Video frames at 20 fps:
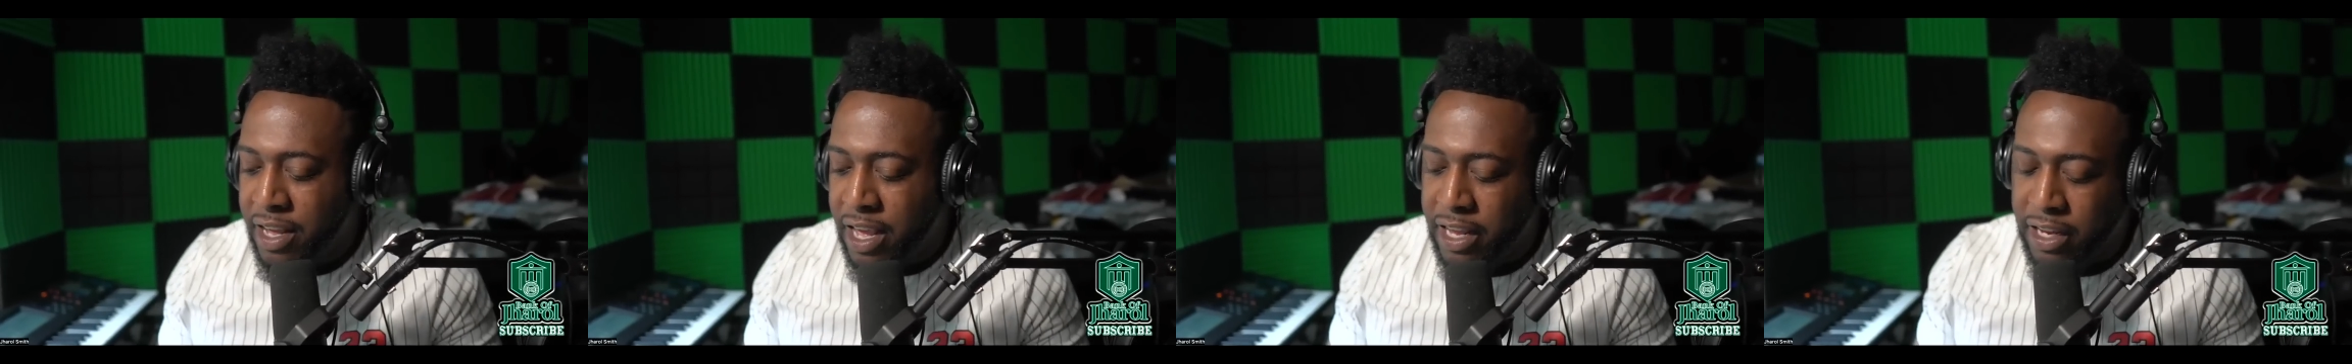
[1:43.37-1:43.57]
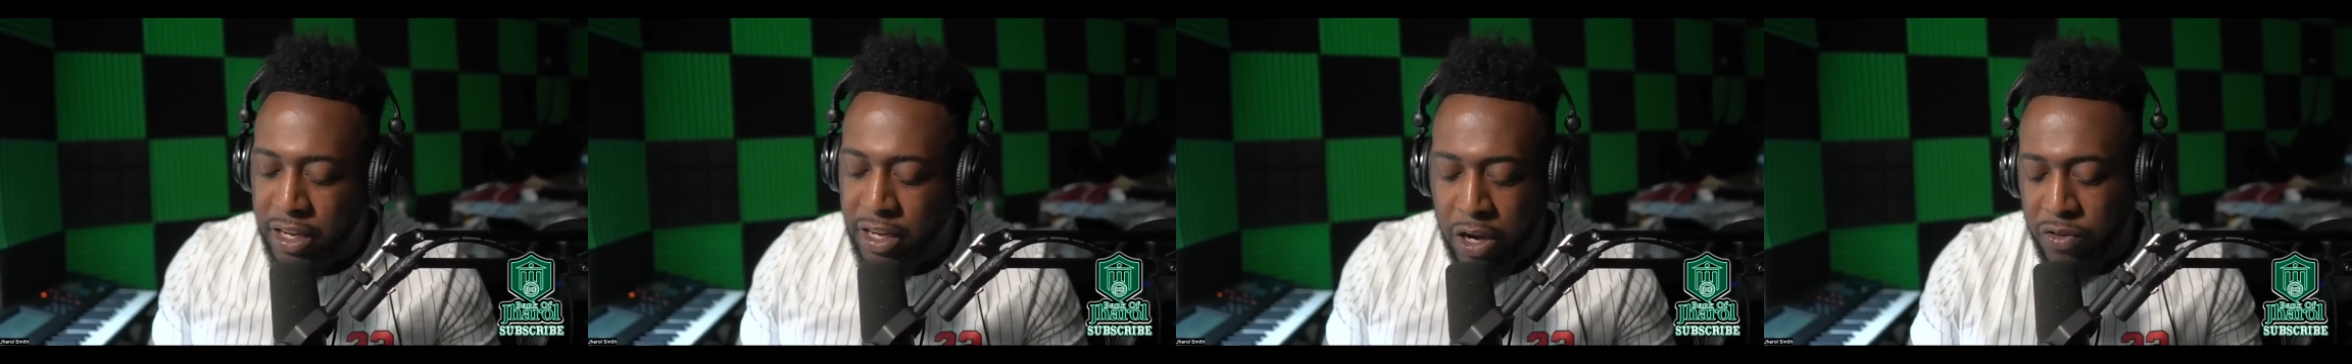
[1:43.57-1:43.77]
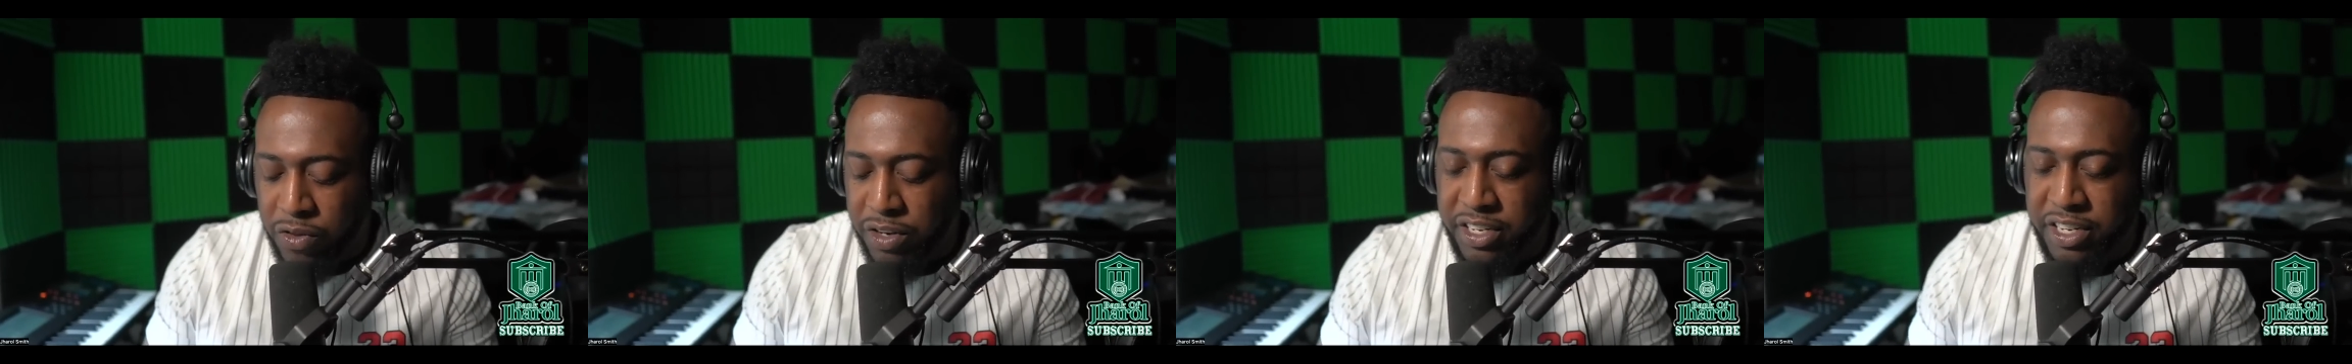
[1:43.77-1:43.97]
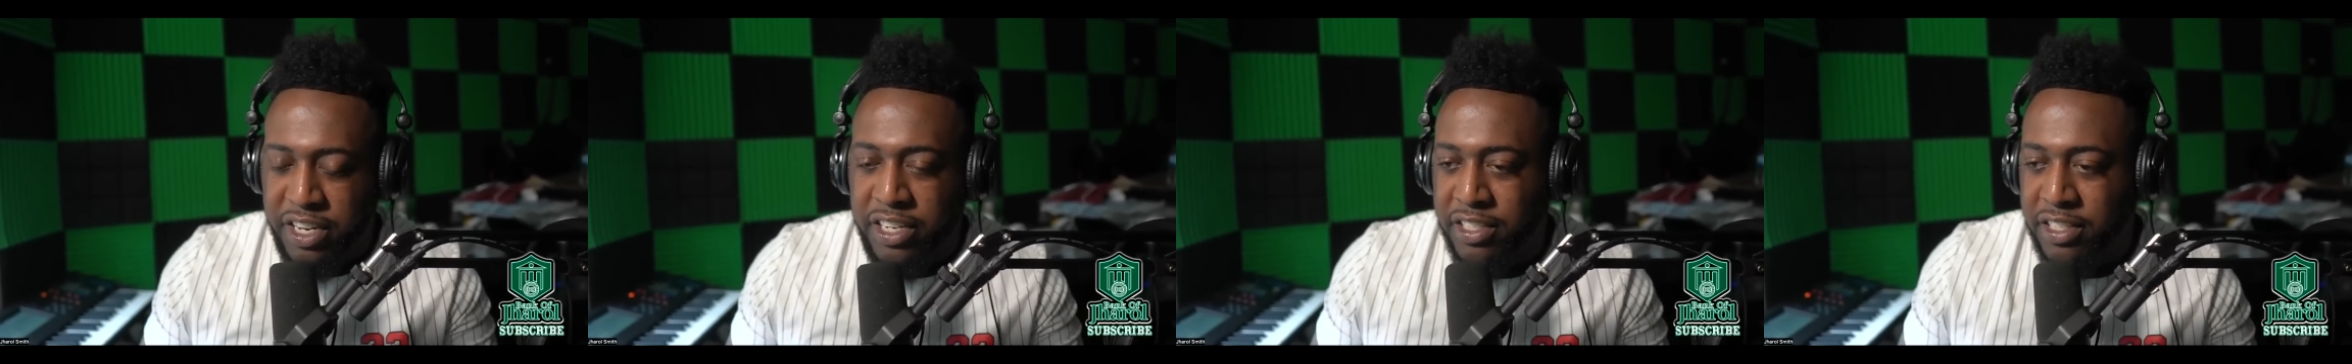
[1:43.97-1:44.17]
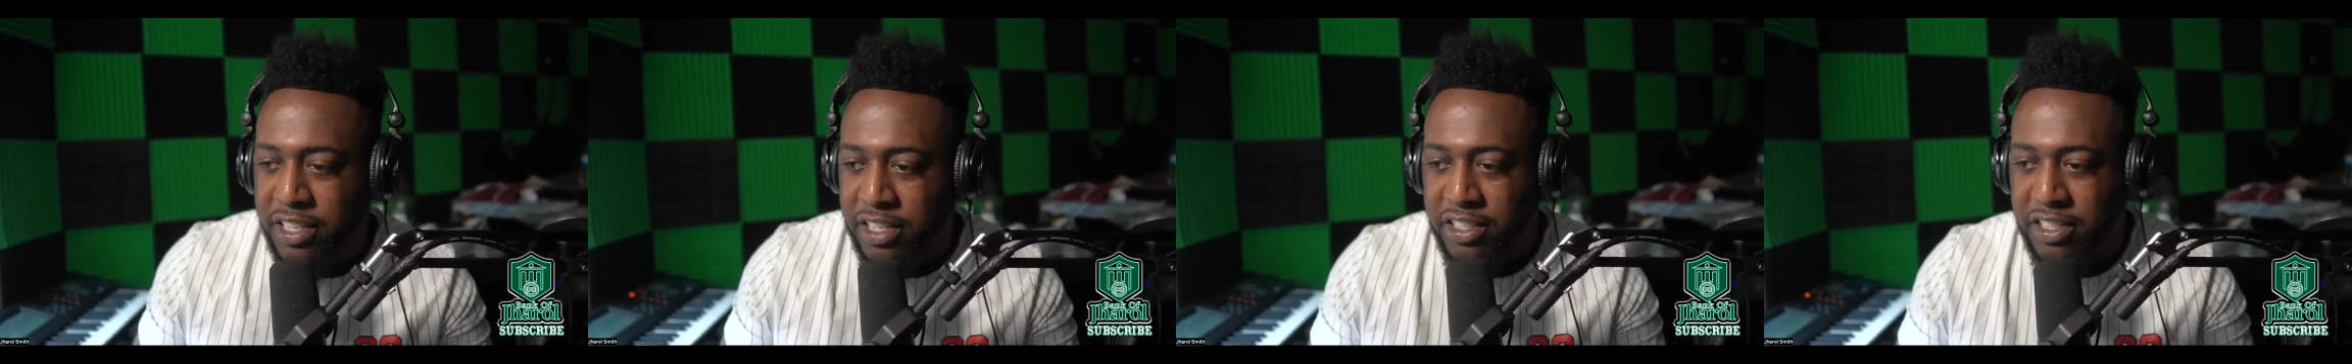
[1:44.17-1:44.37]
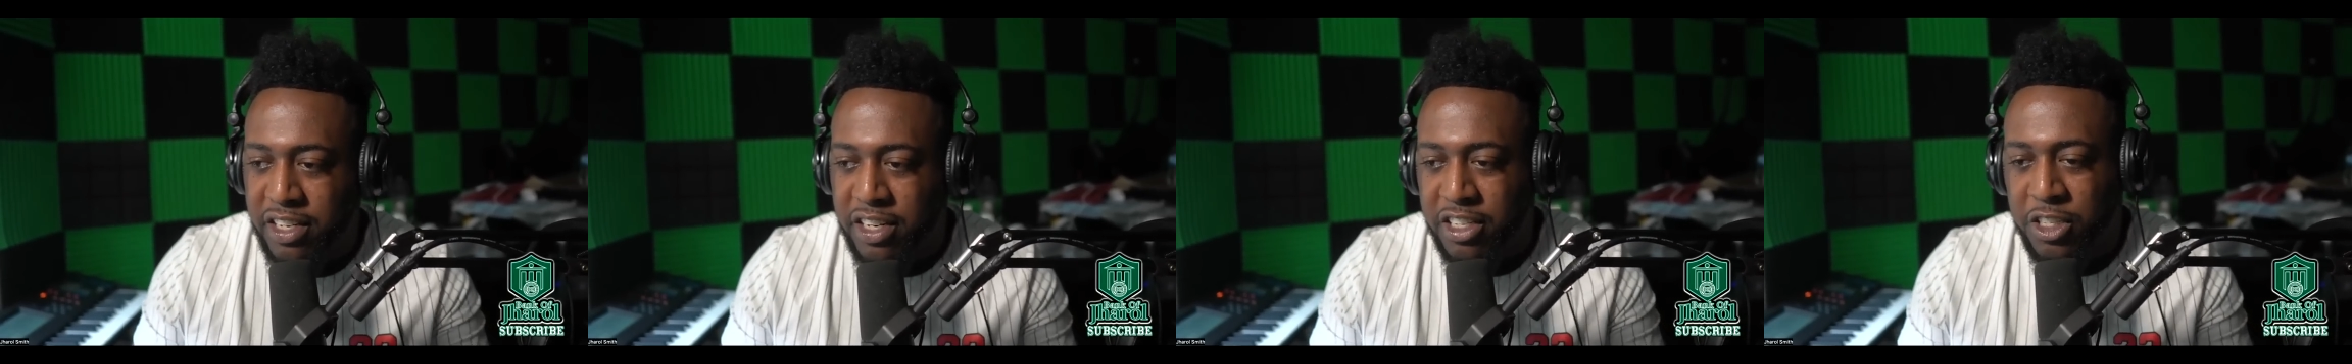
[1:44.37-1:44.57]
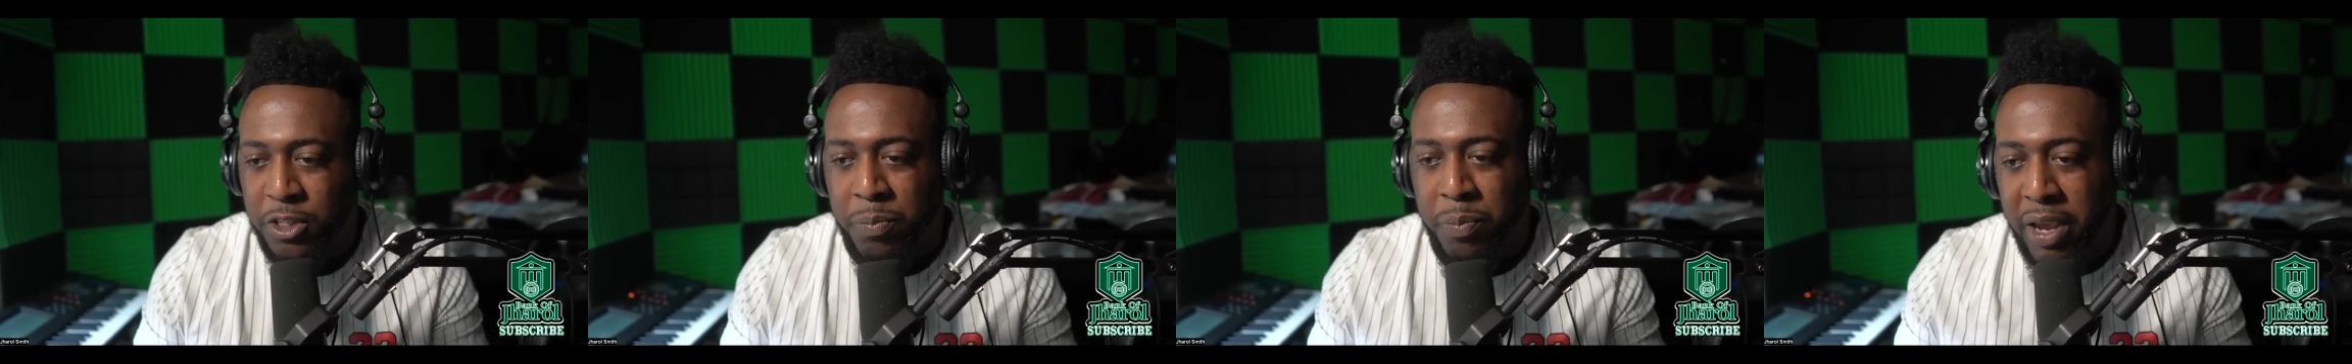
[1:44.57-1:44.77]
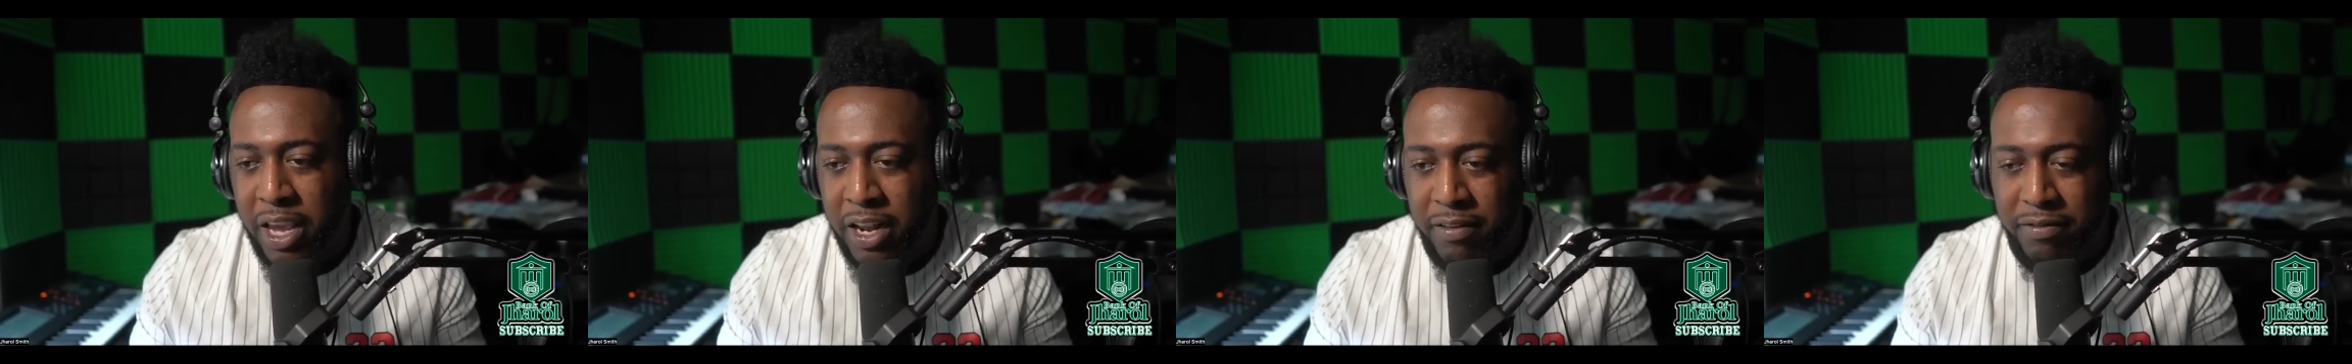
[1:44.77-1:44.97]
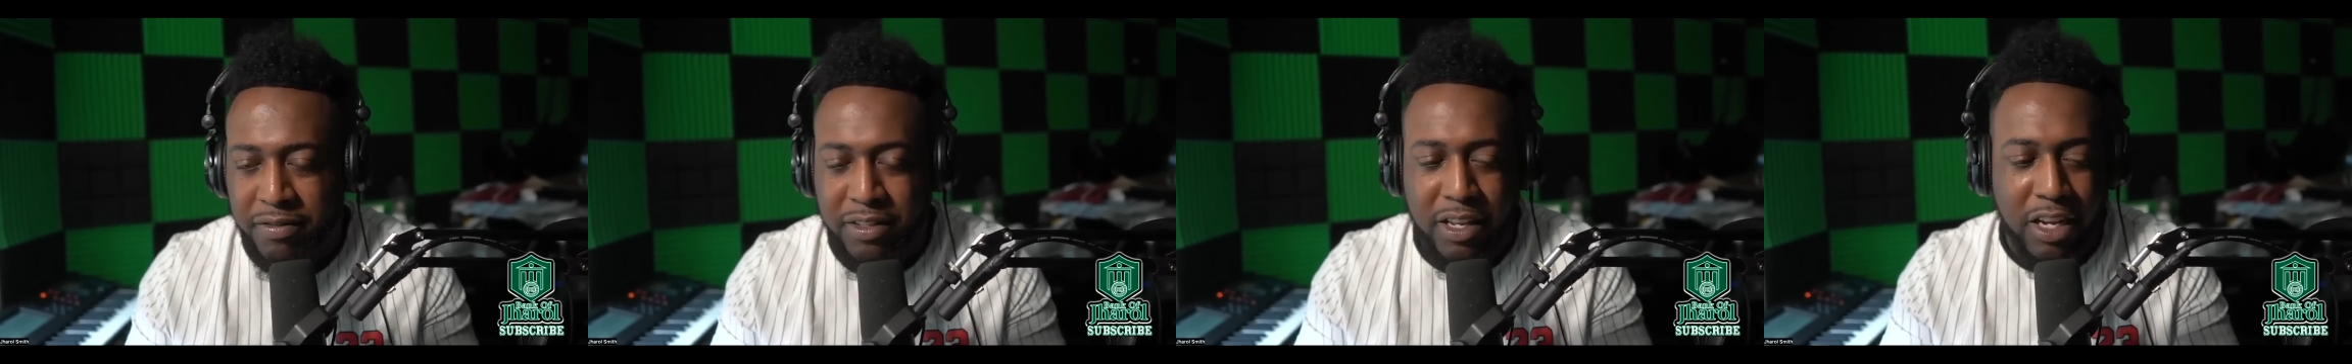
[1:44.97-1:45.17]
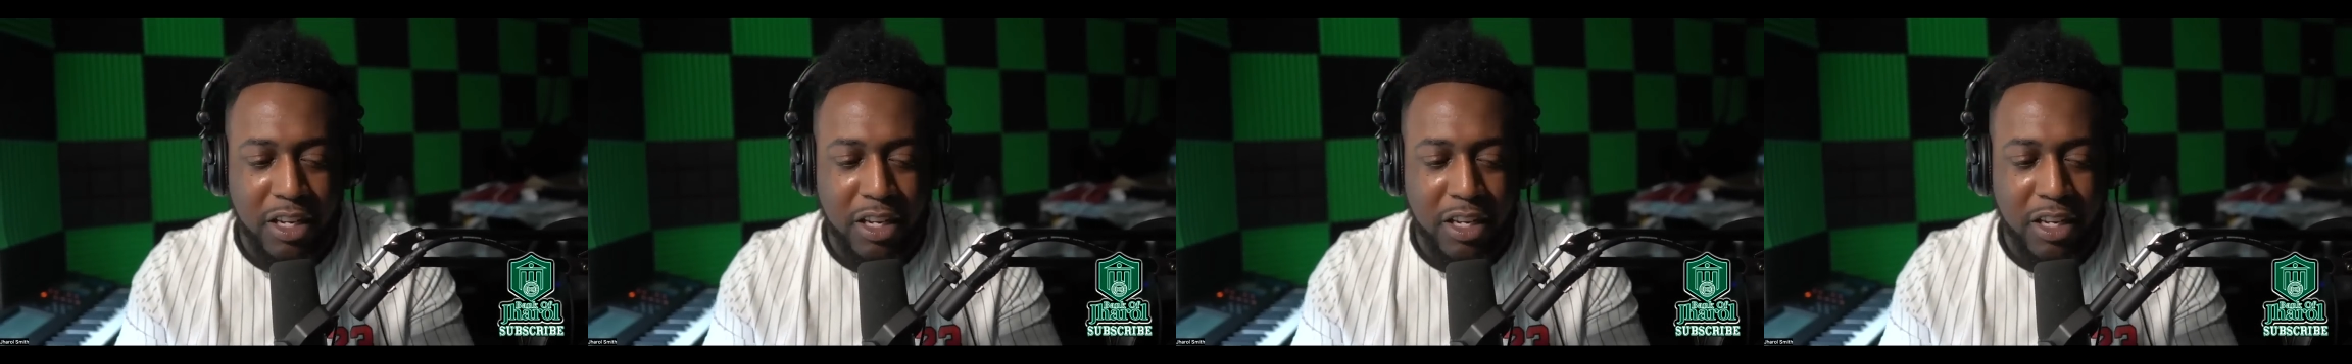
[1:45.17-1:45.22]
and go the distance in a span of